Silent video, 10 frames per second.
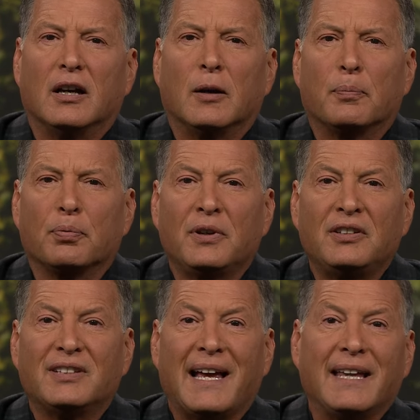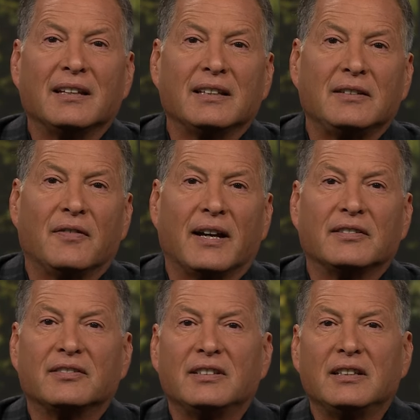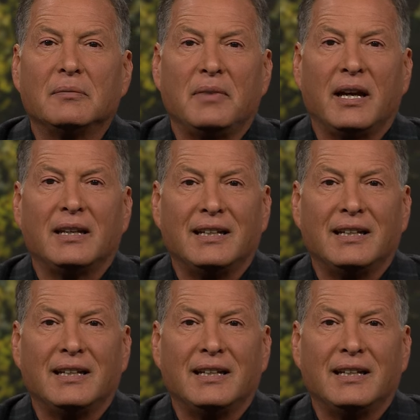A priest and a Levite see the man